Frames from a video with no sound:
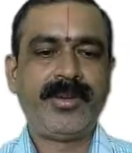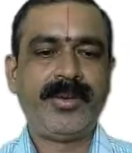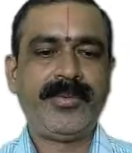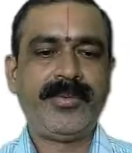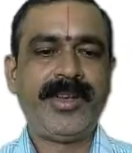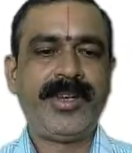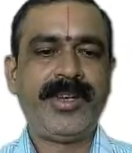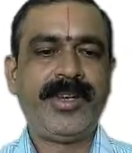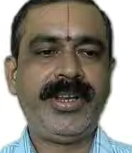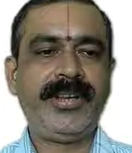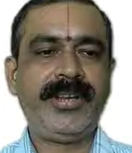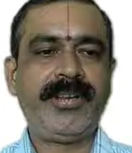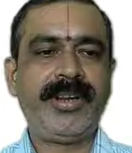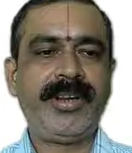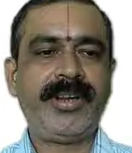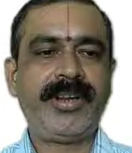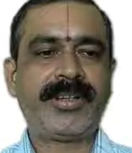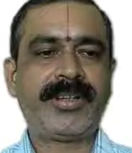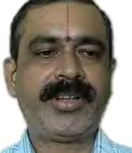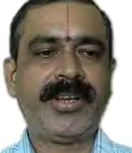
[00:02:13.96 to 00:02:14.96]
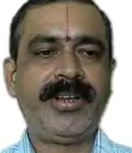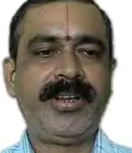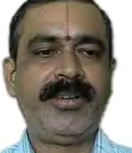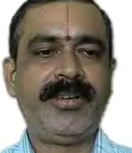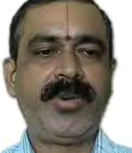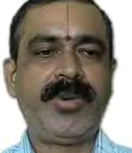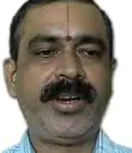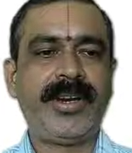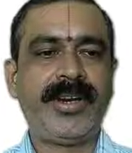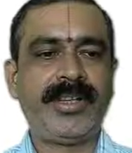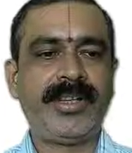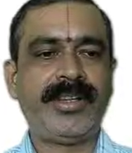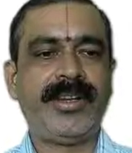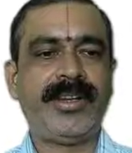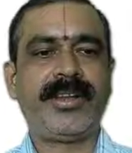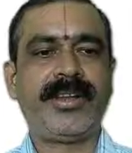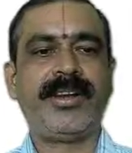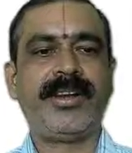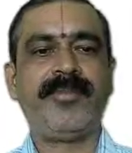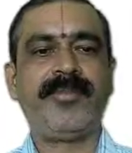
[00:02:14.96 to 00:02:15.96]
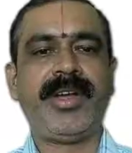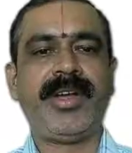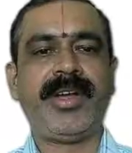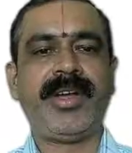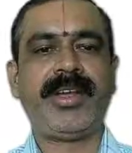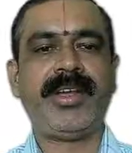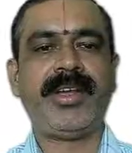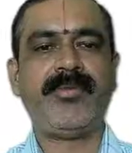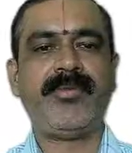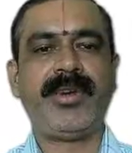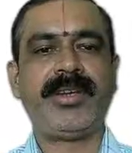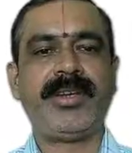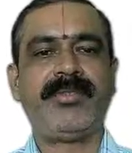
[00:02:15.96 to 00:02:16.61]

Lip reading: So we need to understand what is internet banking,